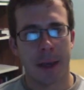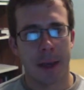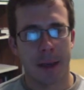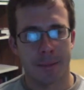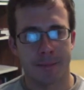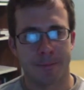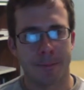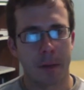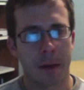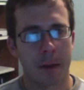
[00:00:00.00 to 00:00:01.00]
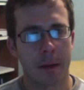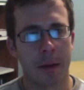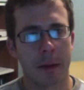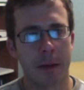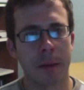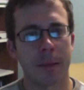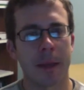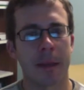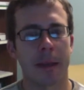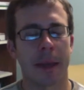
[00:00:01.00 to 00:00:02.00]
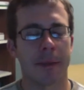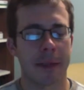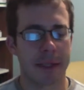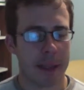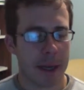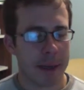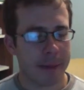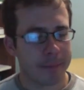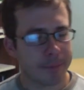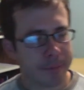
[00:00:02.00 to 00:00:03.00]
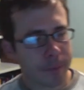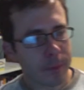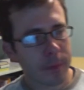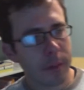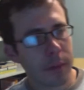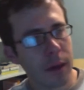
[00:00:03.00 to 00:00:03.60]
It is a little bit on the heavy side.